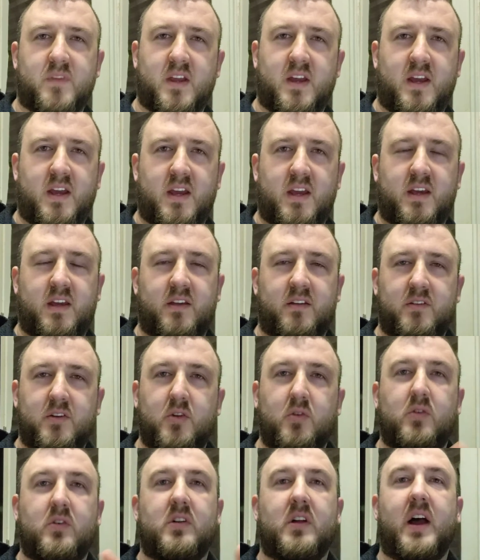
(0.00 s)
a
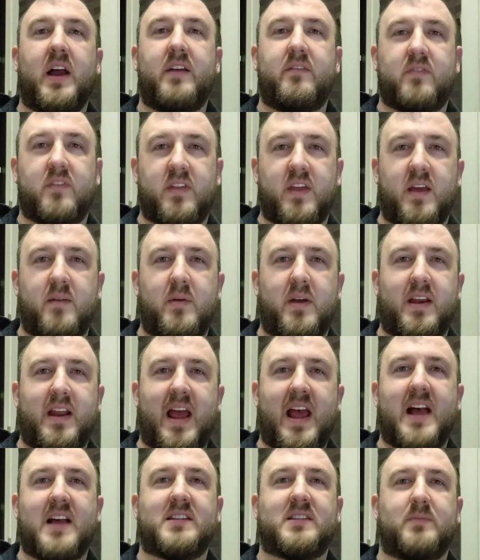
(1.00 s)
new client for them had
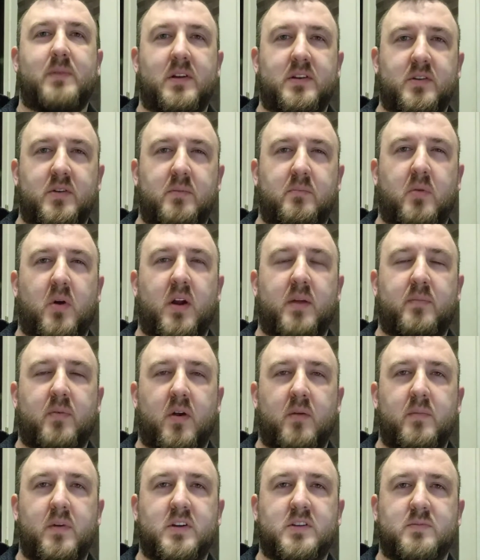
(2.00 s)
asked about doing body
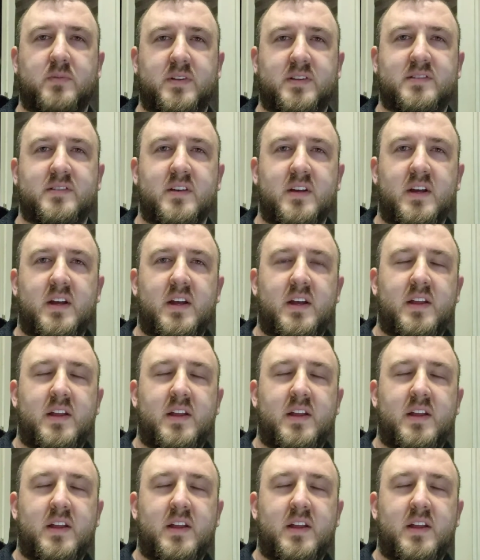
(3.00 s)
part measurements.